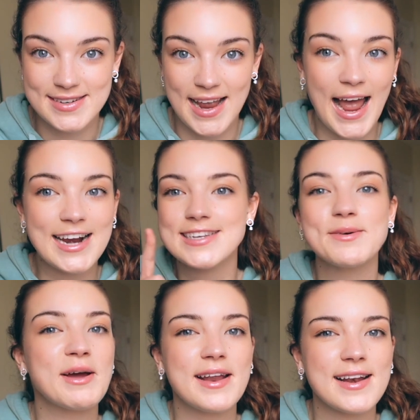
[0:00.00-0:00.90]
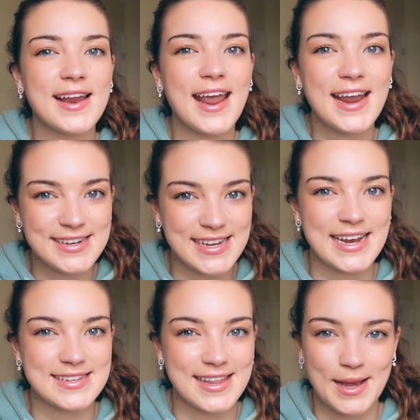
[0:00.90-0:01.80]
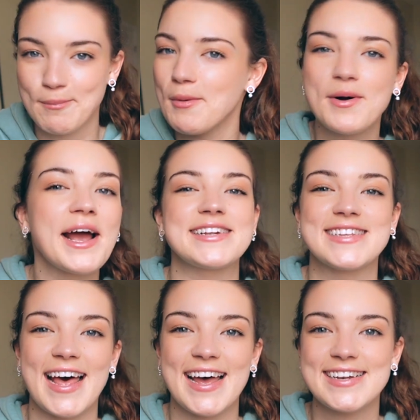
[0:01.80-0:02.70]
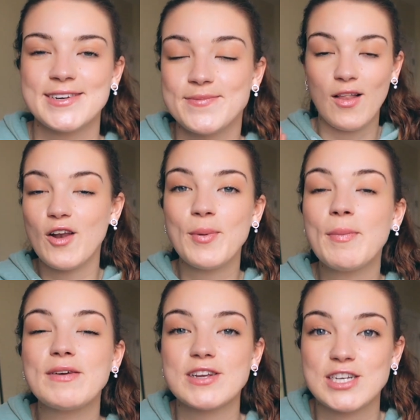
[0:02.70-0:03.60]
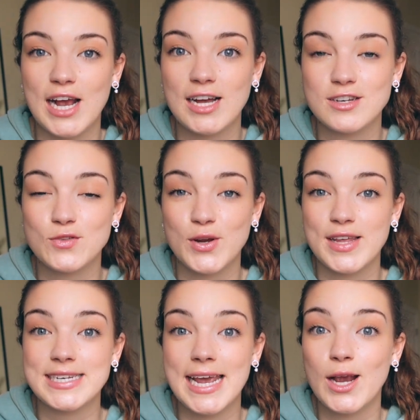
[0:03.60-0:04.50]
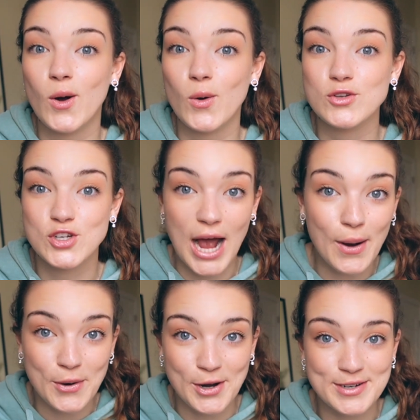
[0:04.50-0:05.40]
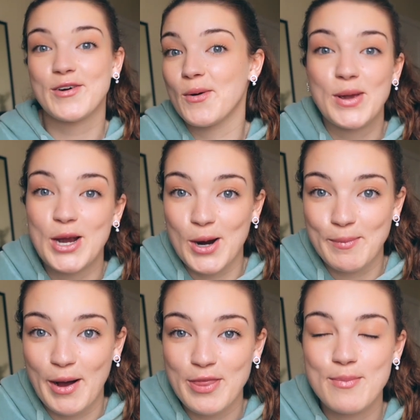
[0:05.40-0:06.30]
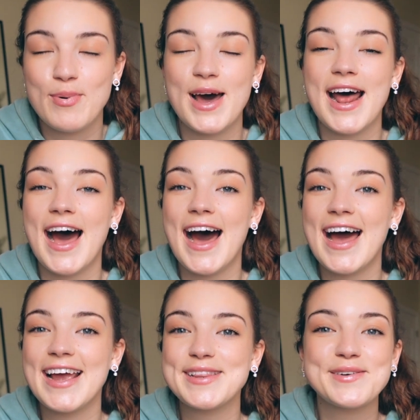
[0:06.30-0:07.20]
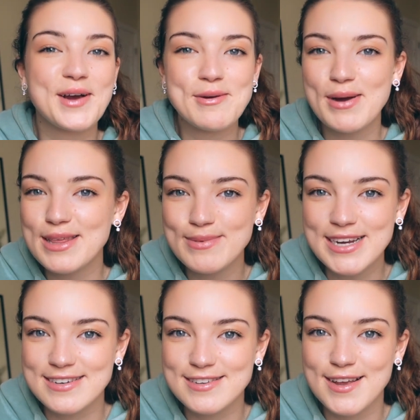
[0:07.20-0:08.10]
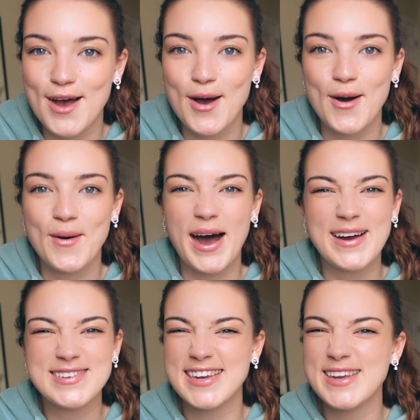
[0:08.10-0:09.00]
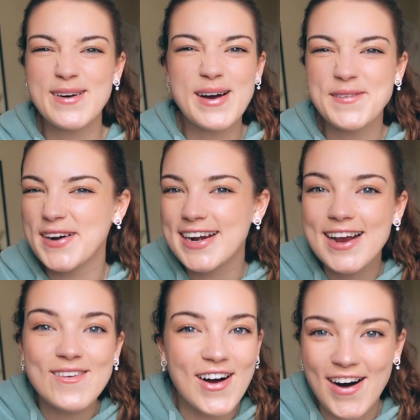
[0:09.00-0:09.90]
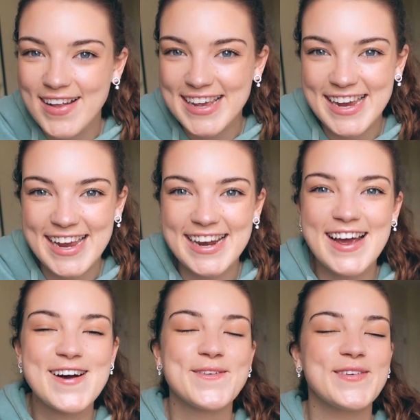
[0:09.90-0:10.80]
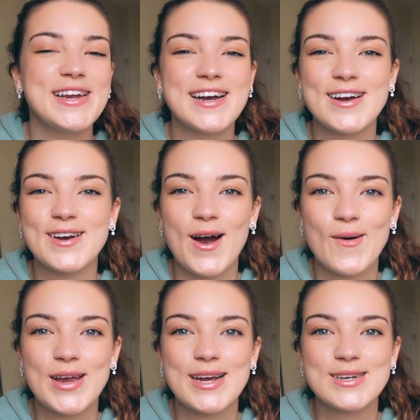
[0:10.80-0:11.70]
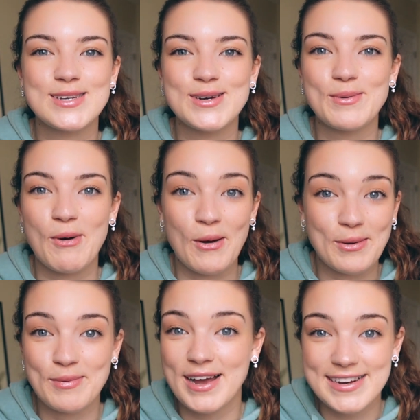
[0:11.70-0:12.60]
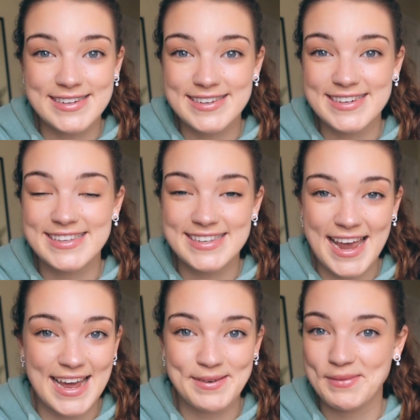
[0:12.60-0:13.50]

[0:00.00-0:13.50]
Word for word: I actually went eight days, I think, but we'll get to that. A lot of people have done challenges where they take cold showers for a week or a month, but I live right by the beach. So I was like, you know what? We're gonna go all in. We are going to polar plunge instead.